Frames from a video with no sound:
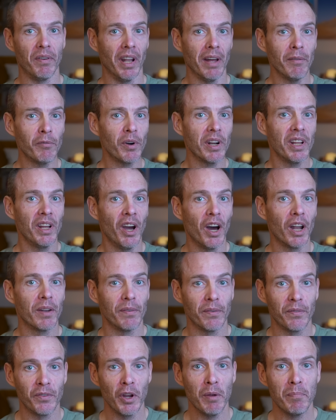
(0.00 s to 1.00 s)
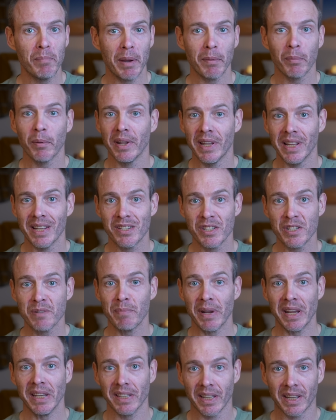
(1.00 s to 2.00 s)
And I've already heard of a few people where this has
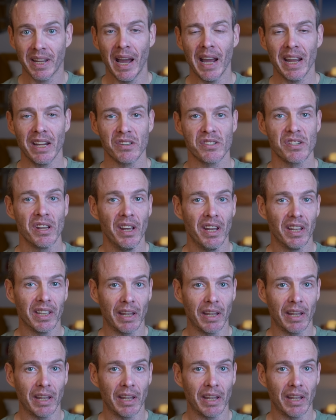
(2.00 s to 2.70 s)
been the case.